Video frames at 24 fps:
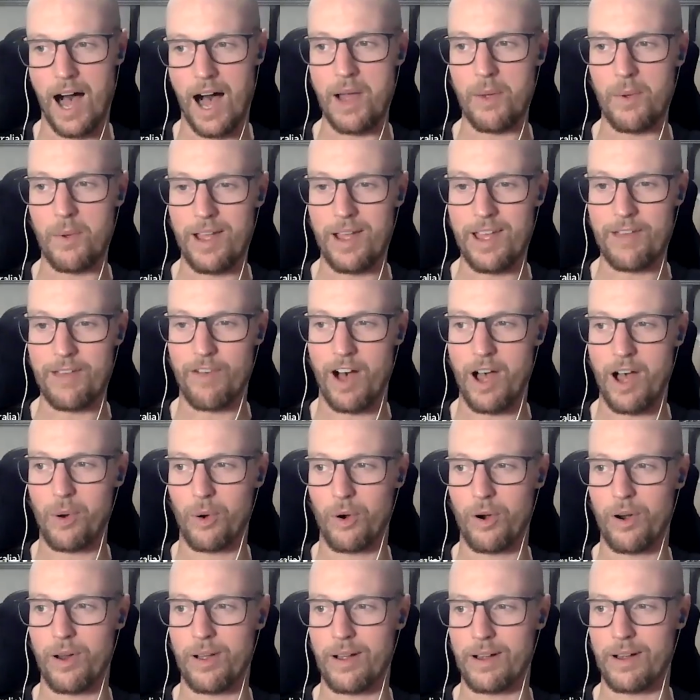If I
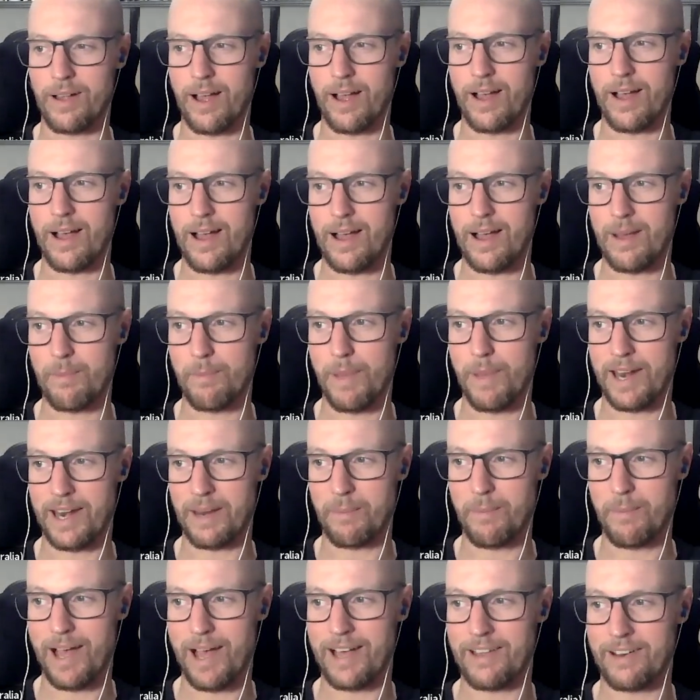were a
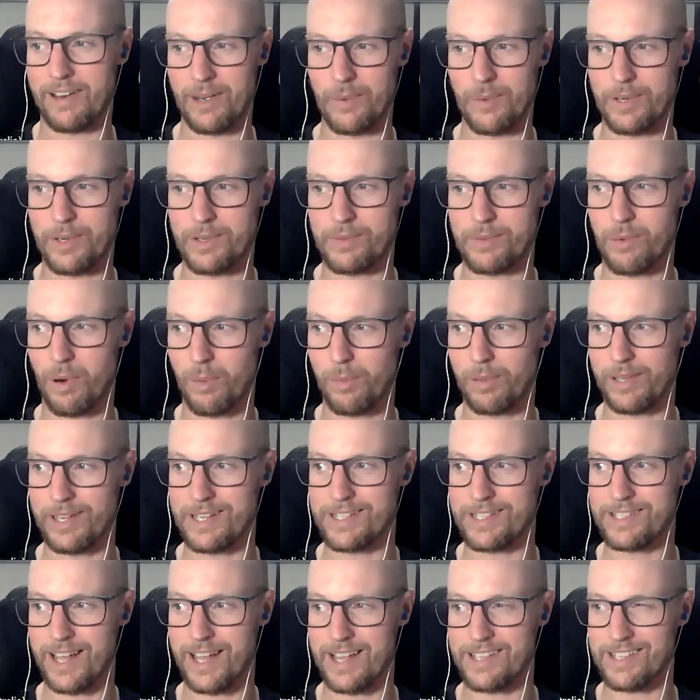betting man, I would
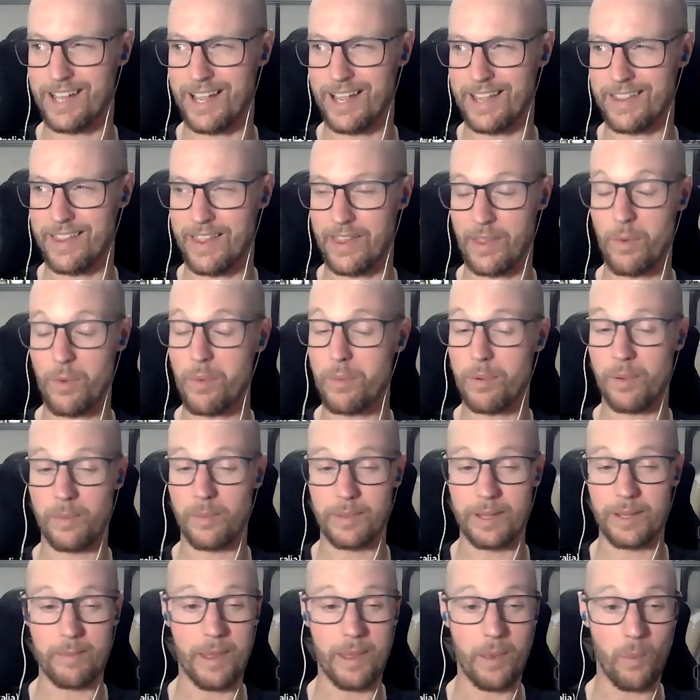probably say that they were
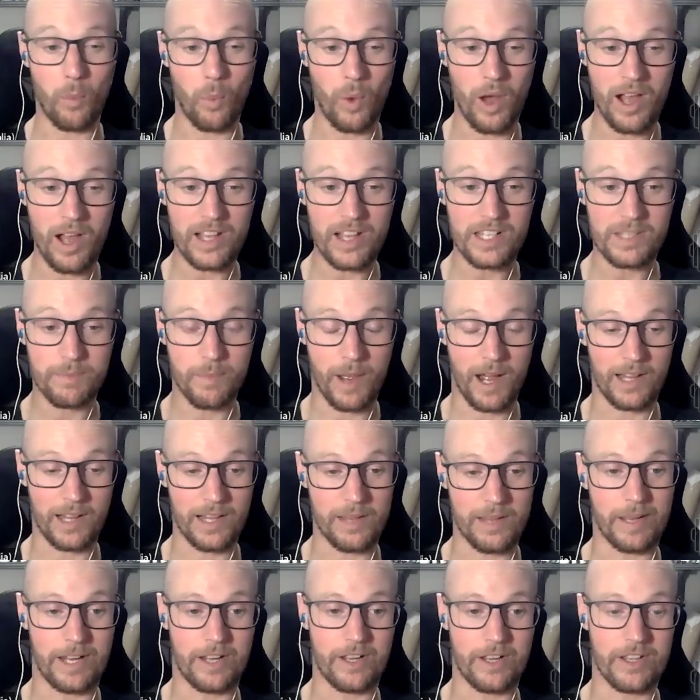probably a bit worse,
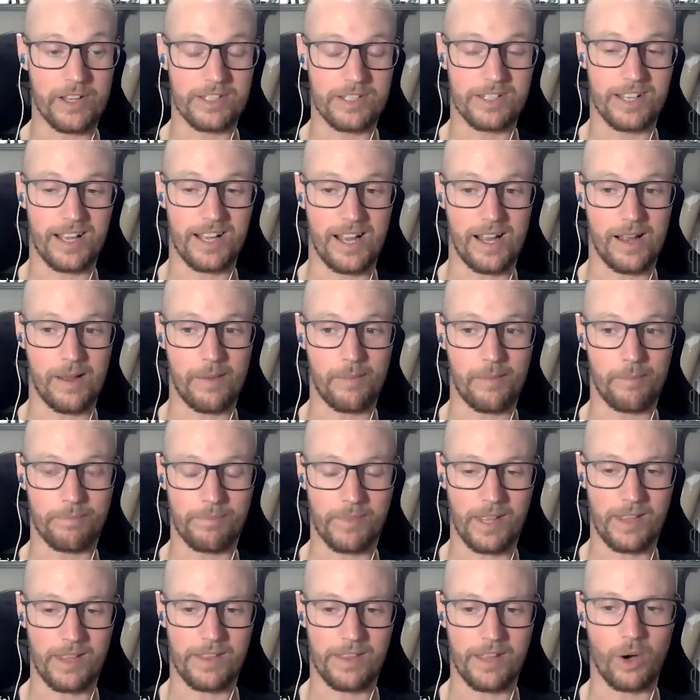partly because
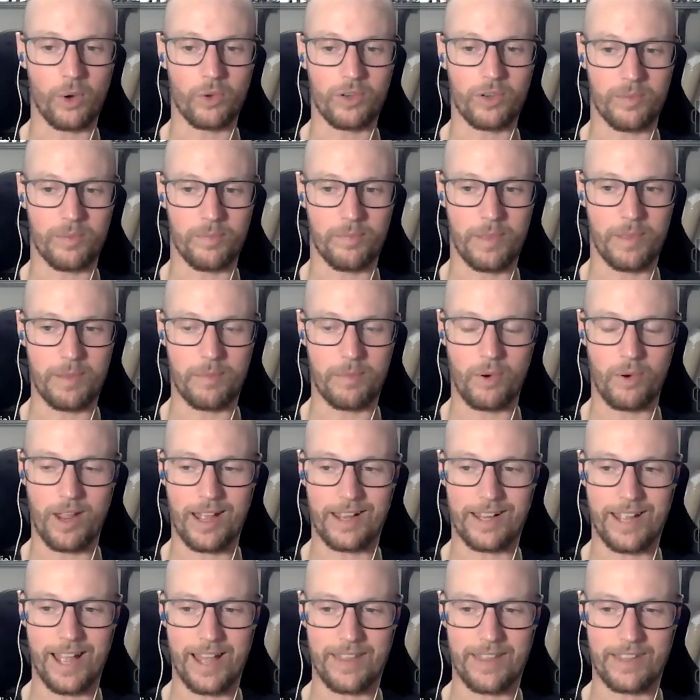the older people
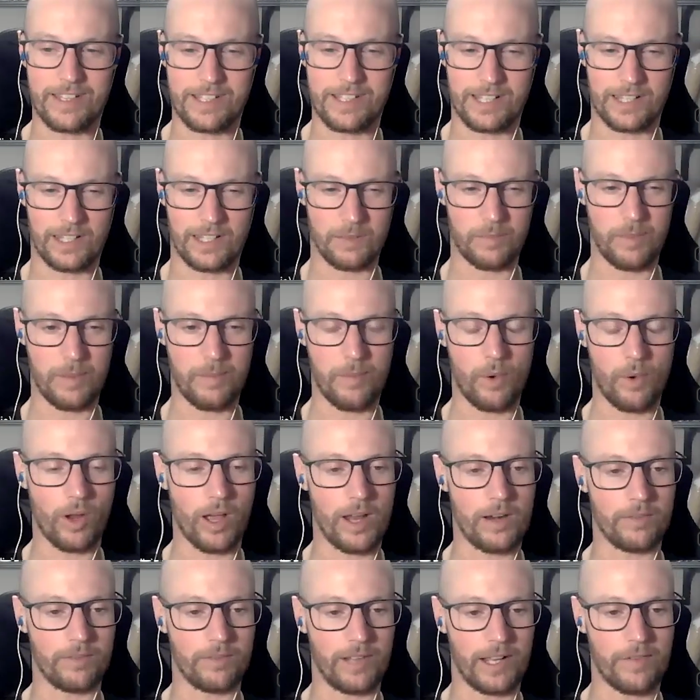get there's a little bit more
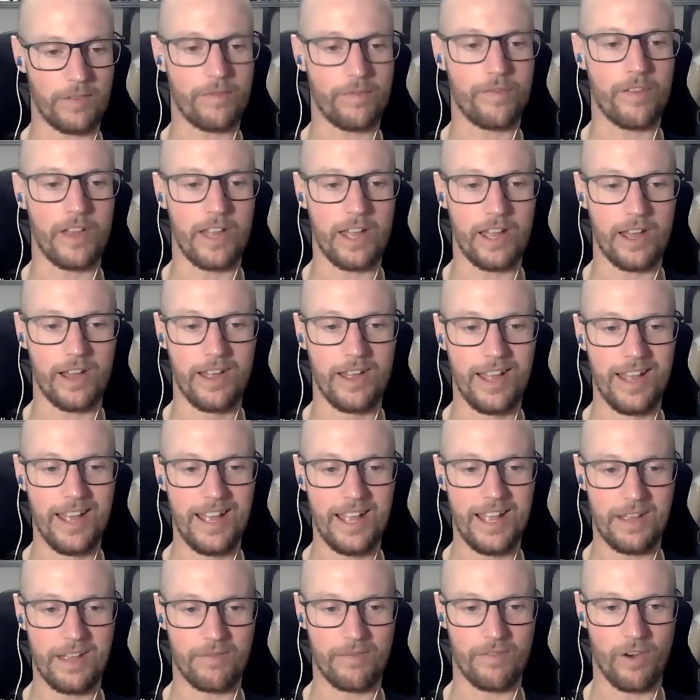kind of like fear
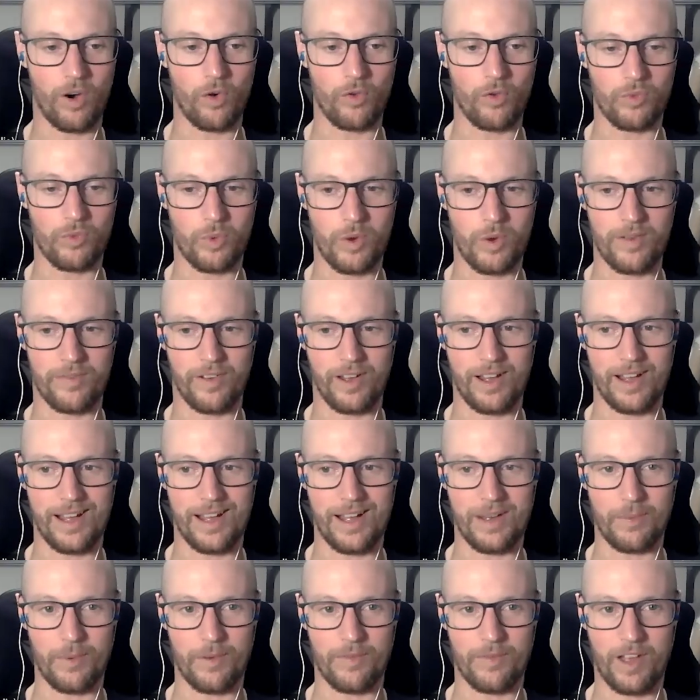involved with
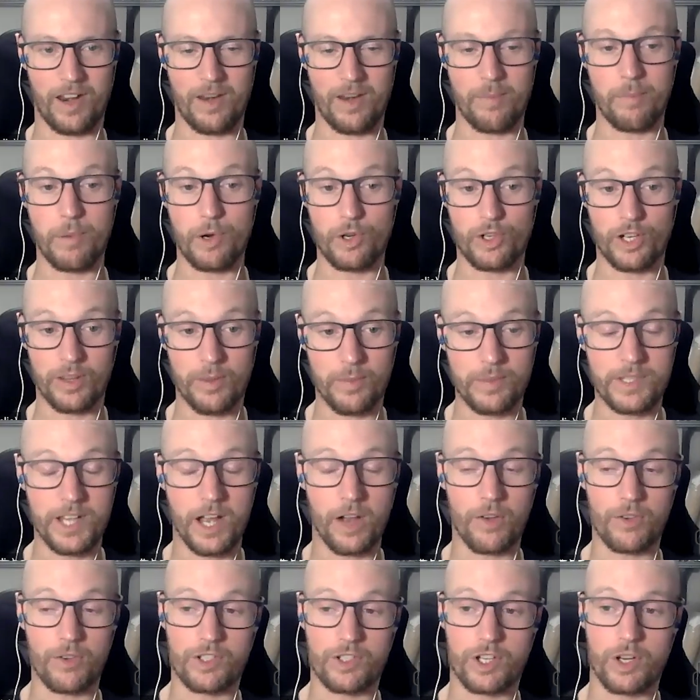kind of pushing
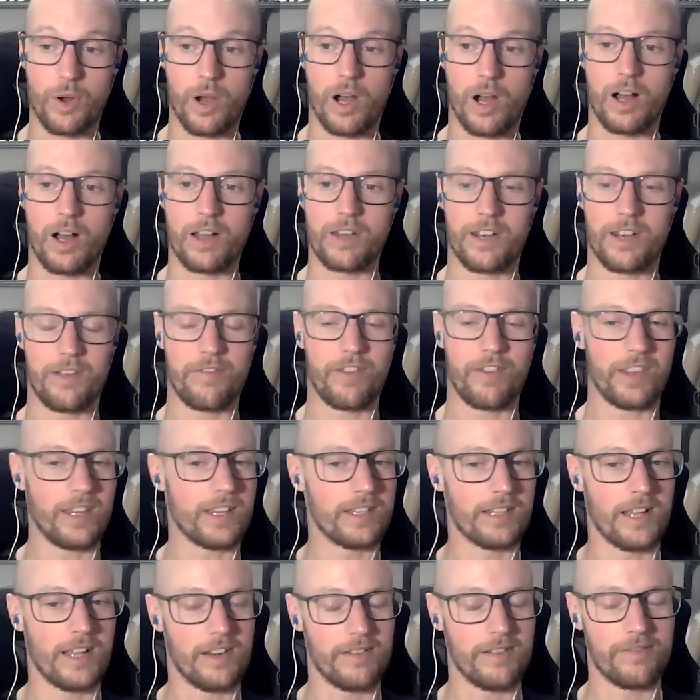themselves too hard, and I think
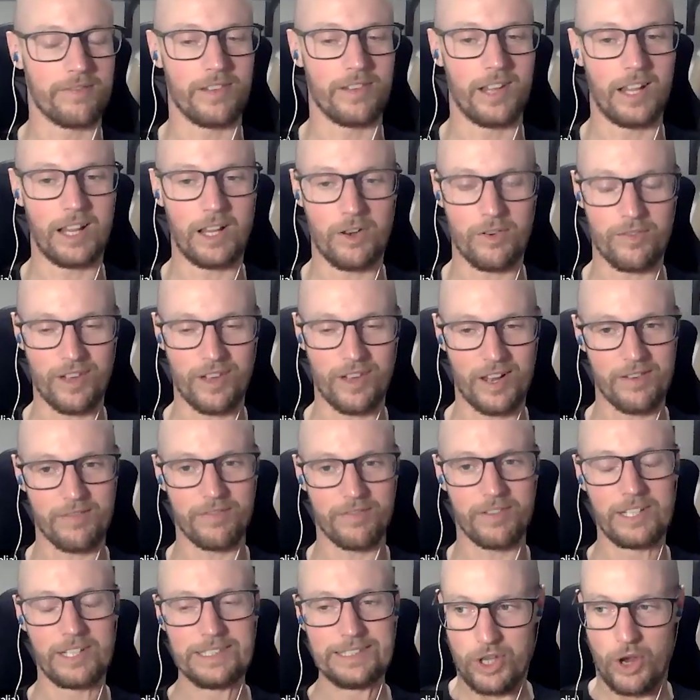there's kind of a lot of kind
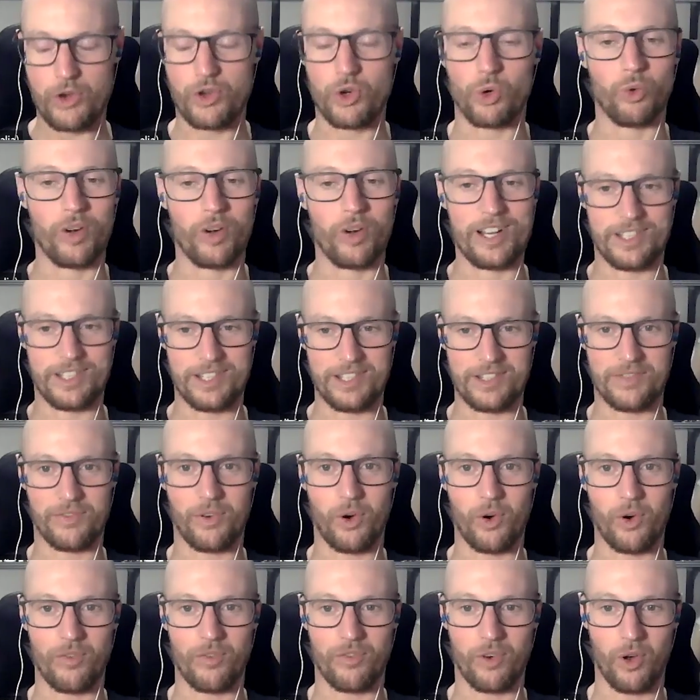of social reasons
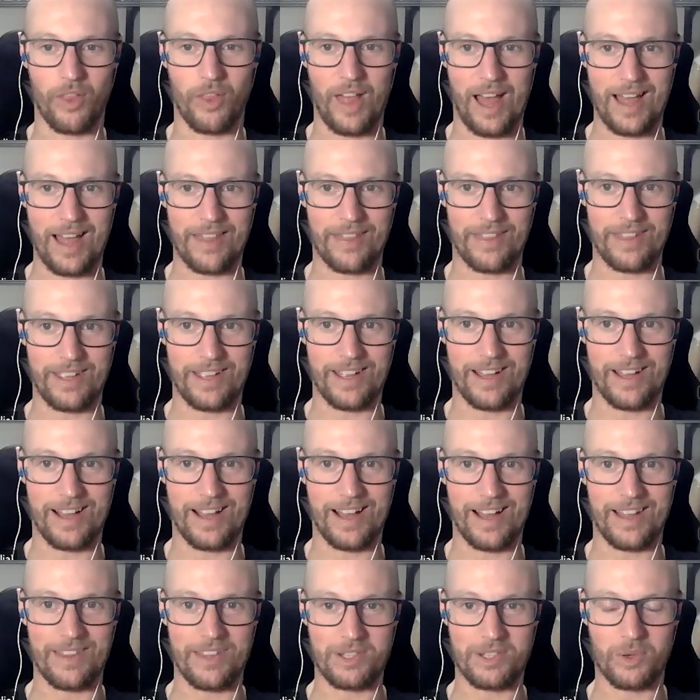for that.
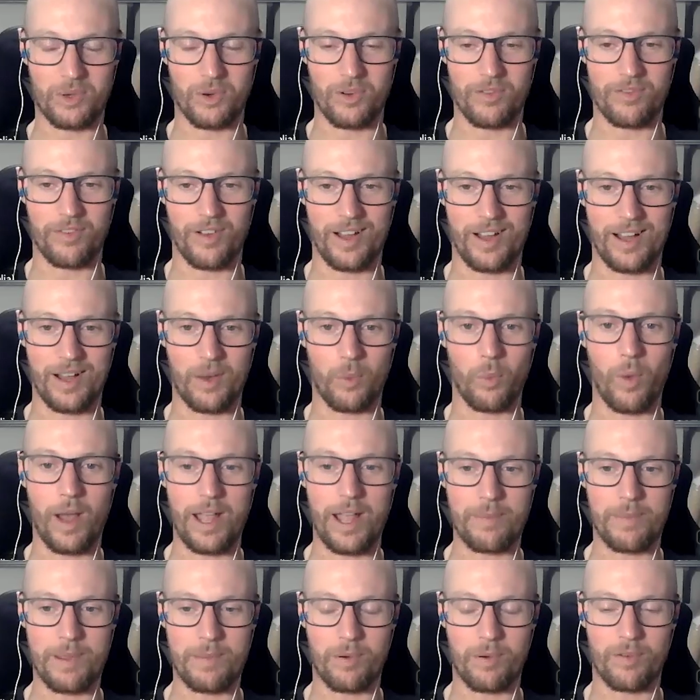The sort of
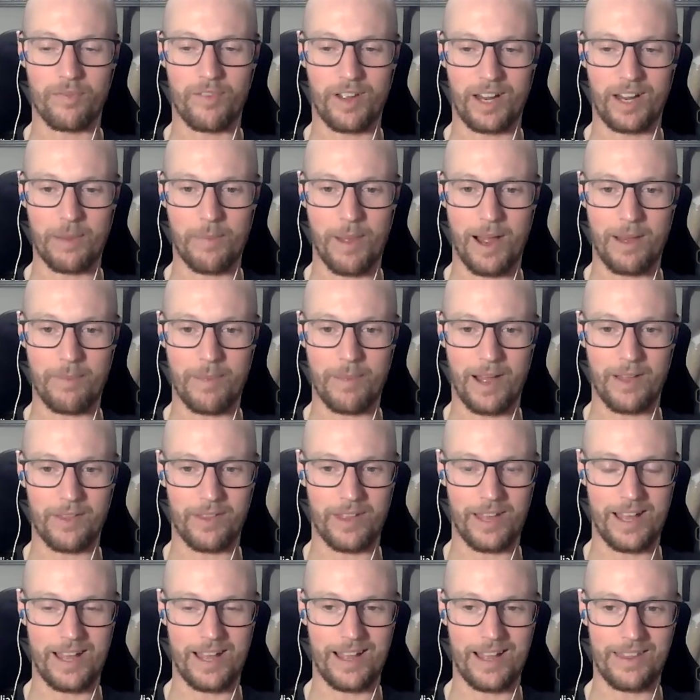way people think
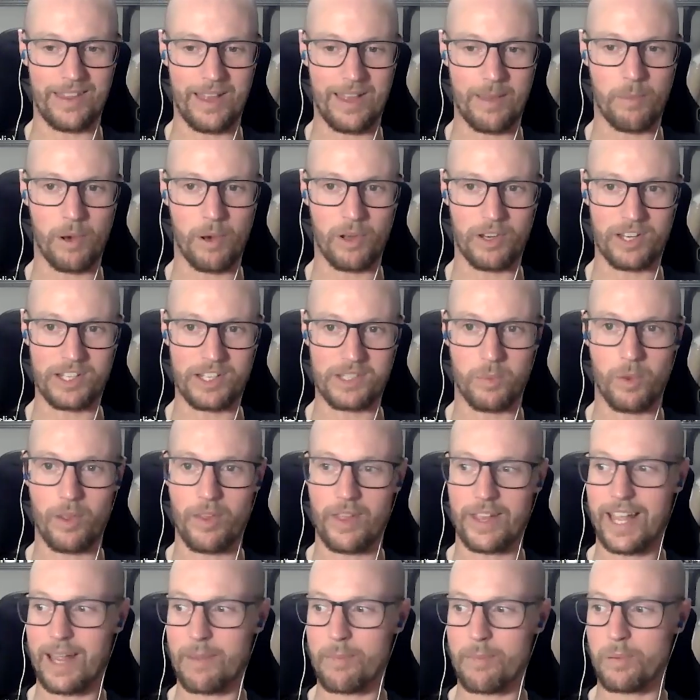about their bodies and what
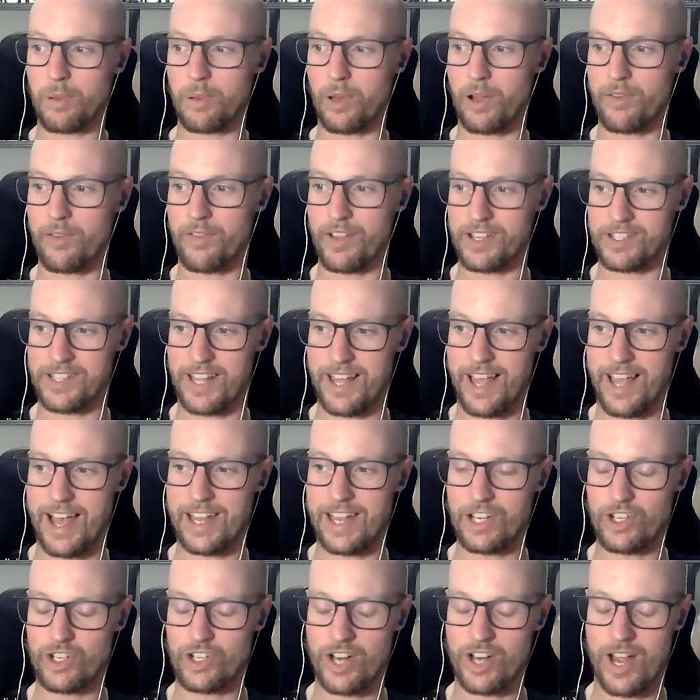they're capable of as they
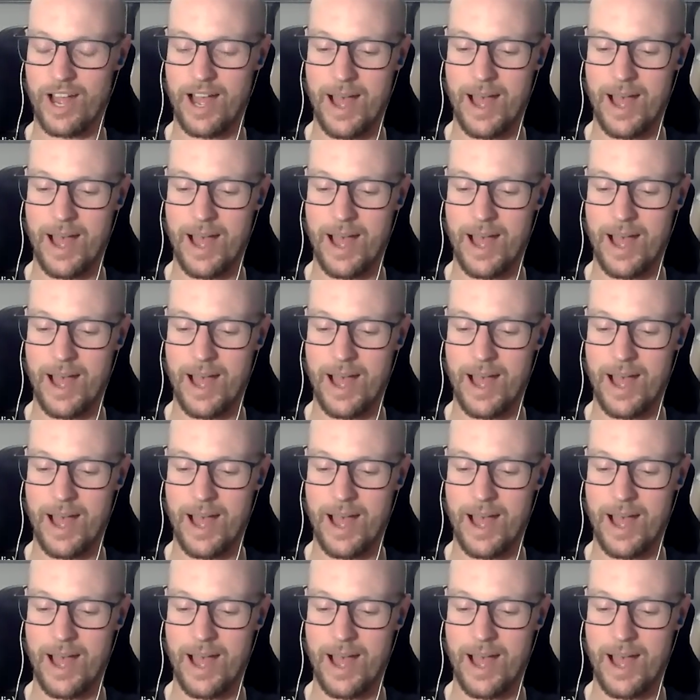age.